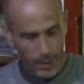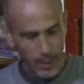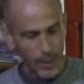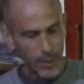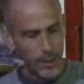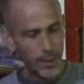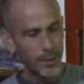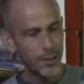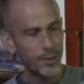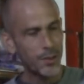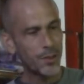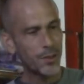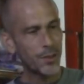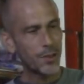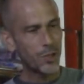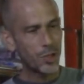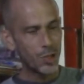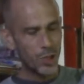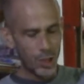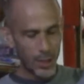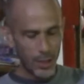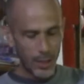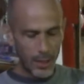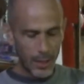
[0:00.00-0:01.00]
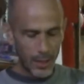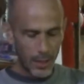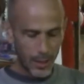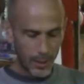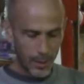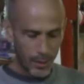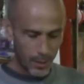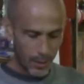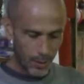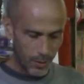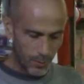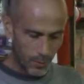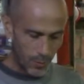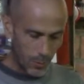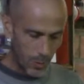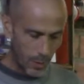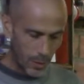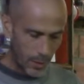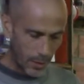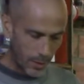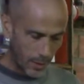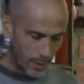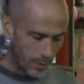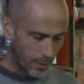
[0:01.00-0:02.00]
This is a jar of
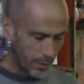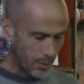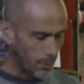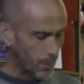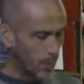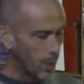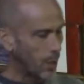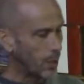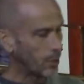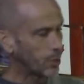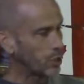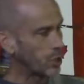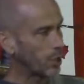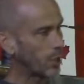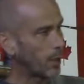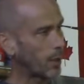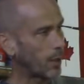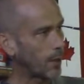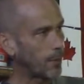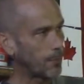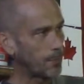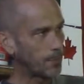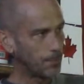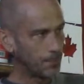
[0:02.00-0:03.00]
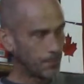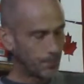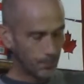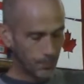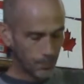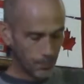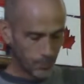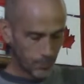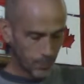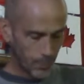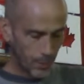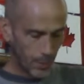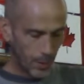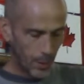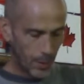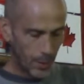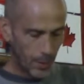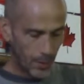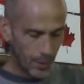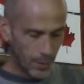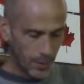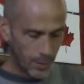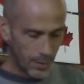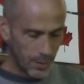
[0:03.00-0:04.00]
water, small jar.
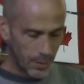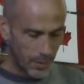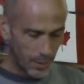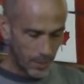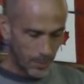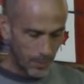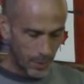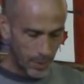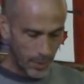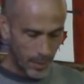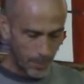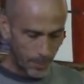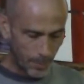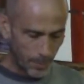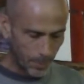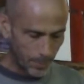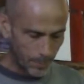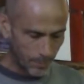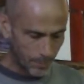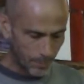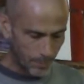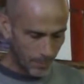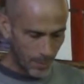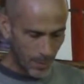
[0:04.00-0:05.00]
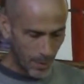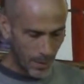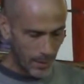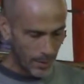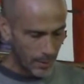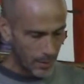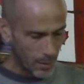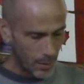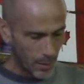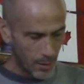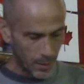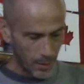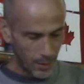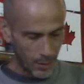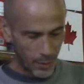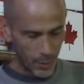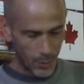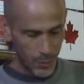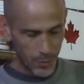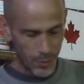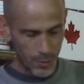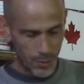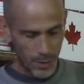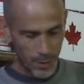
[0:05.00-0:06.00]
You can see, but I might not
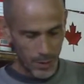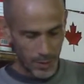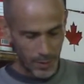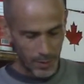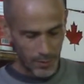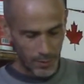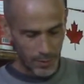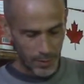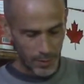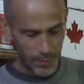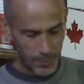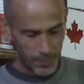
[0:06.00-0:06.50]
use all of it.